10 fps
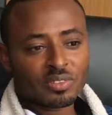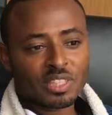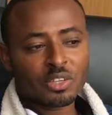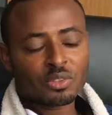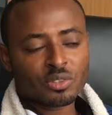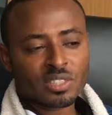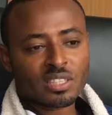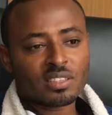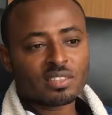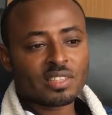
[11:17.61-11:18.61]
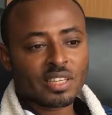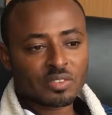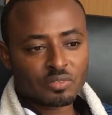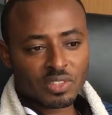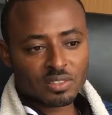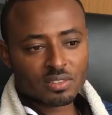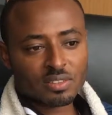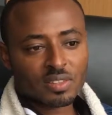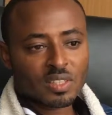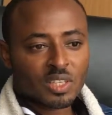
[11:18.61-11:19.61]
They're going to start their second phase
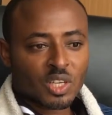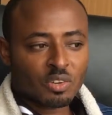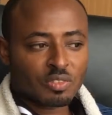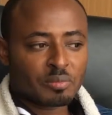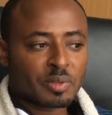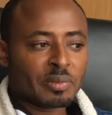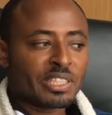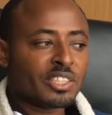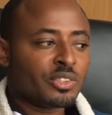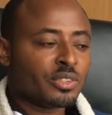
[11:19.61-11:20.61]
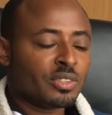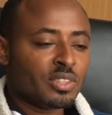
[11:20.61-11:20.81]
of implementation.